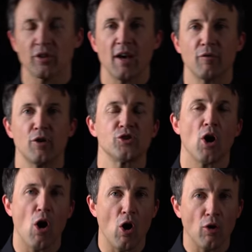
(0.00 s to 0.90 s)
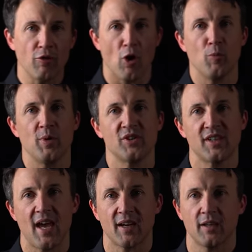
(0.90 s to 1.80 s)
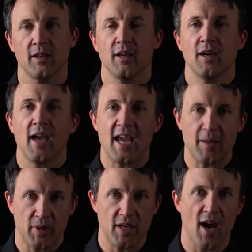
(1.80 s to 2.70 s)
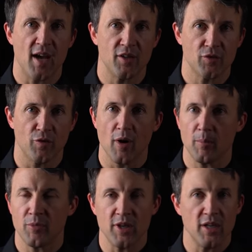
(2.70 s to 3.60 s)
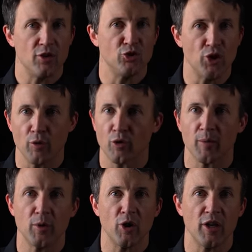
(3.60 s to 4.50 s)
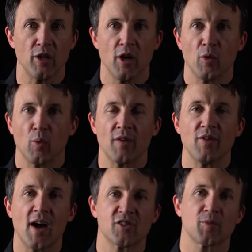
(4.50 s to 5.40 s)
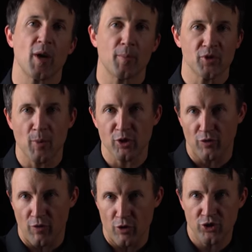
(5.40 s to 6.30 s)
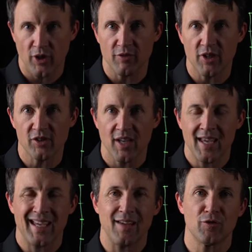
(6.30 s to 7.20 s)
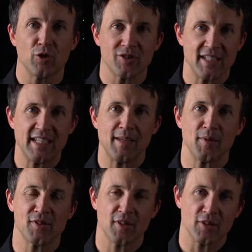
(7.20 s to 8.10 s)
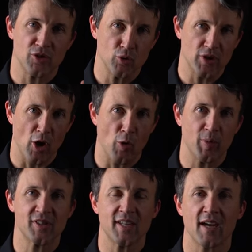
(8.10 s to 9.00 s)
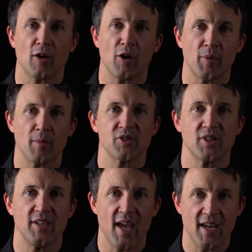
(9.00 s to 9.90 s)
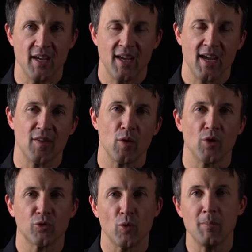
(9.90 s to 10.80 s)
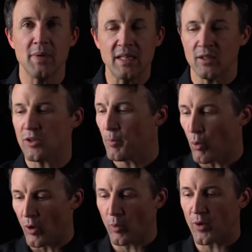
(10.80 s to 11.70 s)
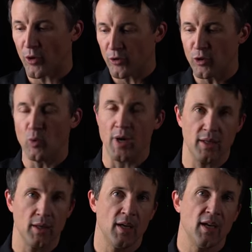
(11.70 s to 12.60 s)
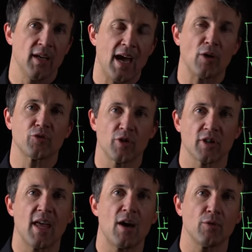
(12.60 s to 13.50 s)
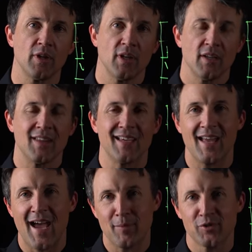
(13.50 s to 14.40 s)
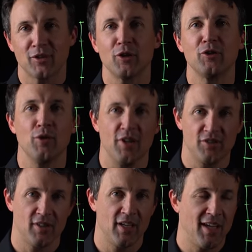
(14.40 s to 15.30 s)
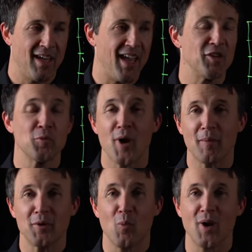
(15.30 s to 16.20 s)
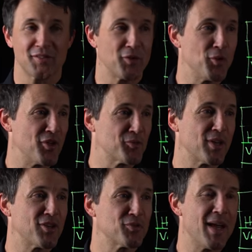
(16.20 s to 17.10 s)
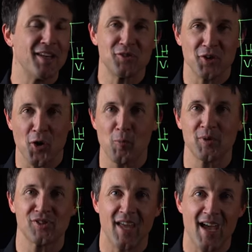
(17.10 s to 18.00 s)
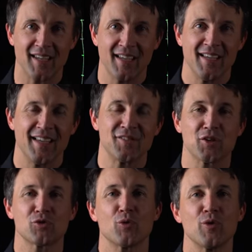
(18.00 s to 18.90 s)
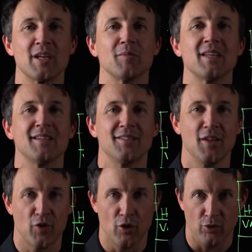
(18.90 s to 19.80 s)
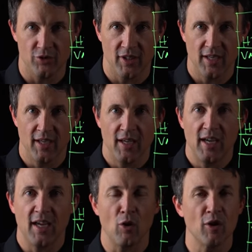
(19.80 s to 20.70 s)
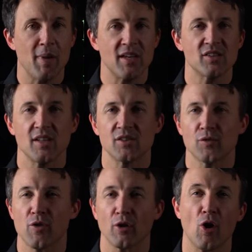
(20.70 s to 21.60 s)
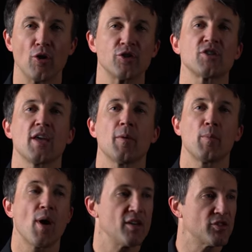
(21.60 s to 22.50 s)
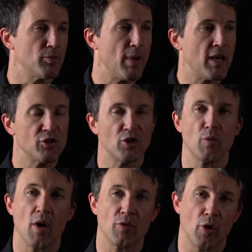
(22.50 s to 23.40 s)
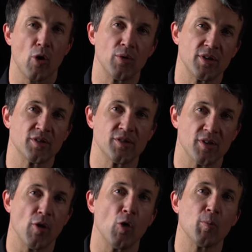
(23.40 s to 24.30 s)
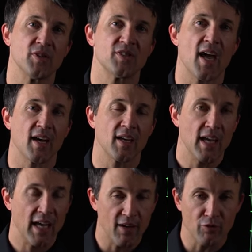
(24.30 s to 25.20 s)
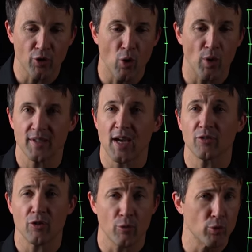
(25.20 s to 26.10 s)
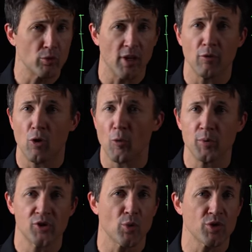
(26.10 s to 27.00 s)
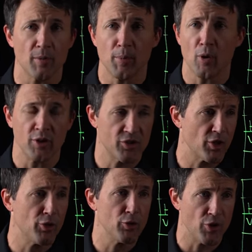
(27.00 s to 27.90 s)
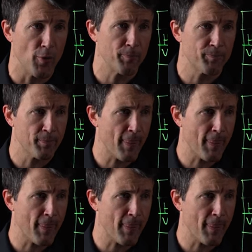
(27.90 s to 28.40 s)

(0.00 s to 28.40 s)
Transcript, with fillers: to leverage all of the OpenStack APIs from the general community. We have not spun up a special version of this. If your team is, is using OpenStack on-premise today and they want to immediately port what they're doing out to the cloud, they can absolutely do this. And you probably want to do this because managing OpenStack is extremely difficult. It only makes sense for the largest enterprise to manage and run their own instance of OpenStack if they're going down to the root level open source components to do so.